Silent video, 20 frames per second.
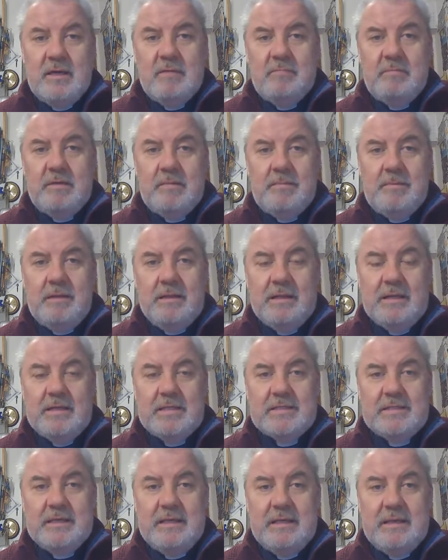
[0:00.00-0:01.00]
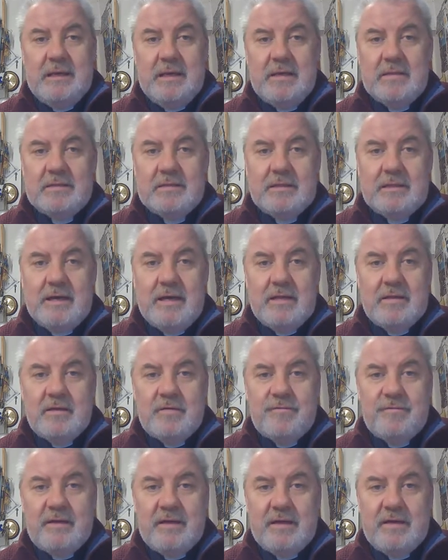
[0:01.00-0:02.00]
maybe let's say they had to gather
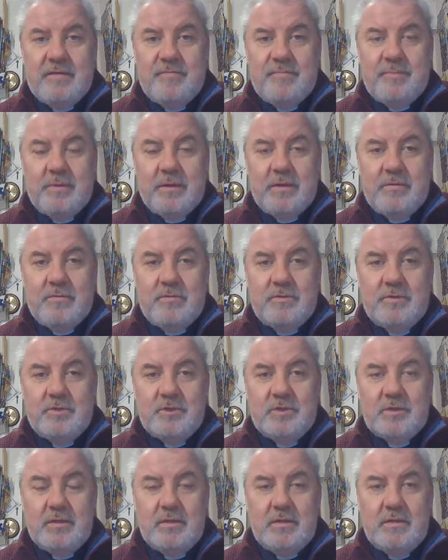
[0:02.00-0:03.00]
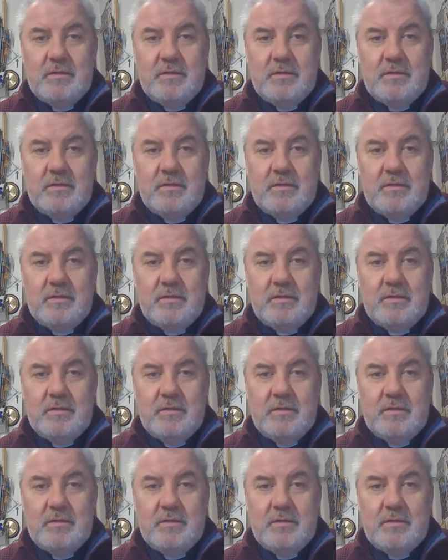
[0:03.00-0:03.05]
five pounds